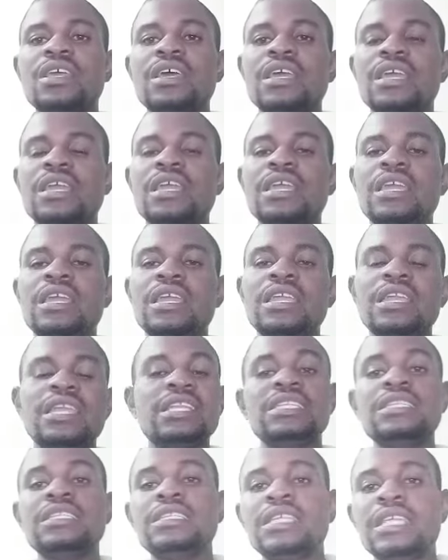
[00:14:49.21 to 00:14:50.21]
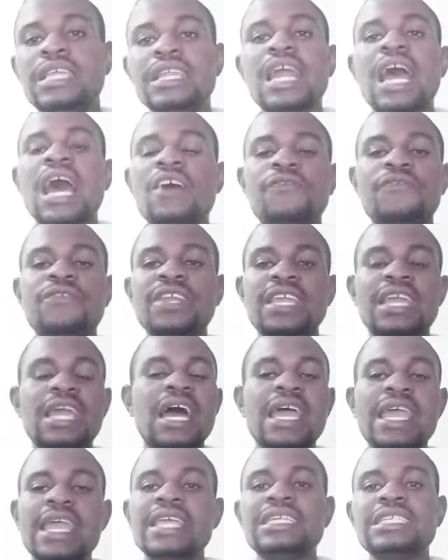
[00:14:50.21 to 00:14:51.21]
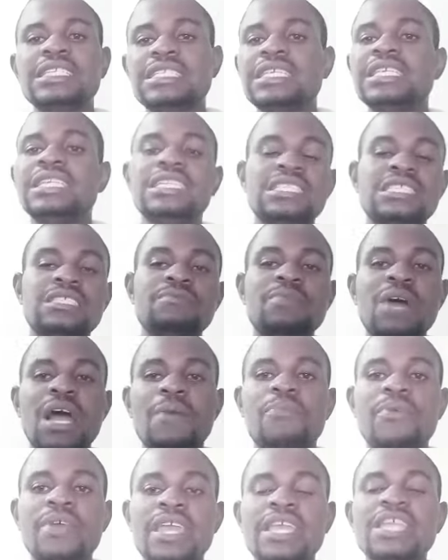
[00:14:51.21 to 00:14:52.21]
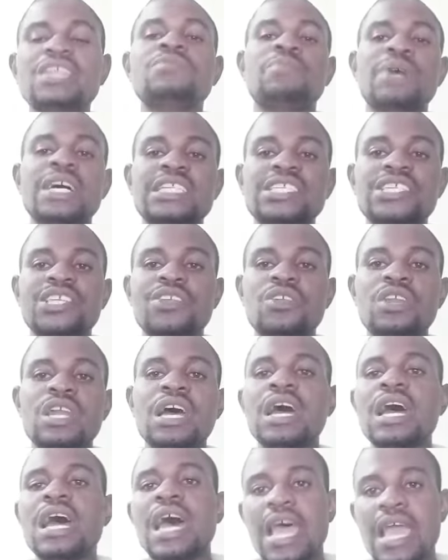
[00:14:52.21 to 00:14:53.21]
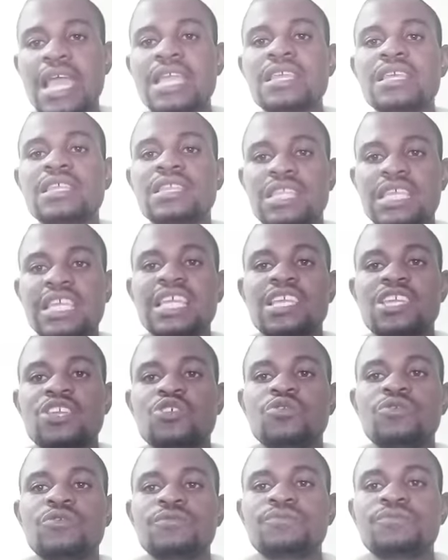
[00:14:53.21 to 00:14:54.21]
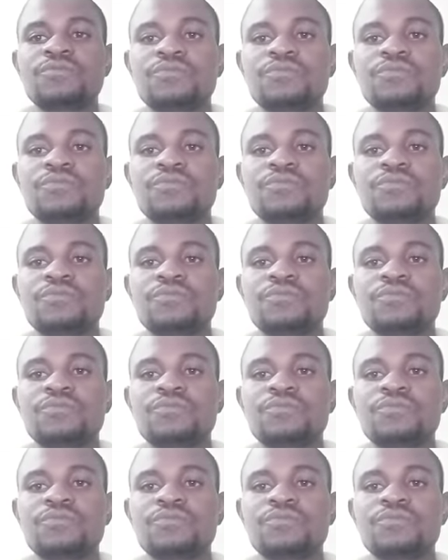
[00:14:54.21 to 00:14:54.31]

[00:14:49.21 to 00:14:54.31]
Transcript: in Africa and in Zimbabwe in particular. I thank you.